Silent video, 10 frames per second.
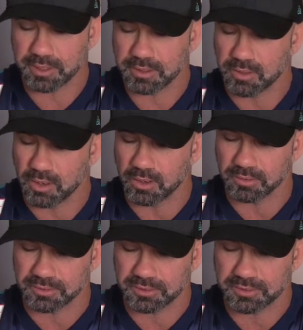and
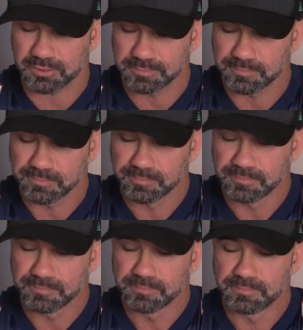Colts.
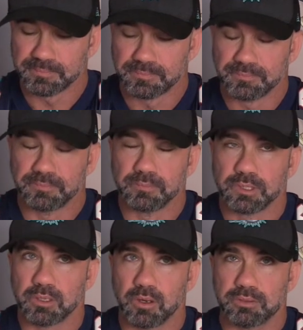
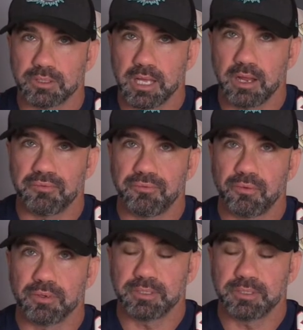The Colts allowed 4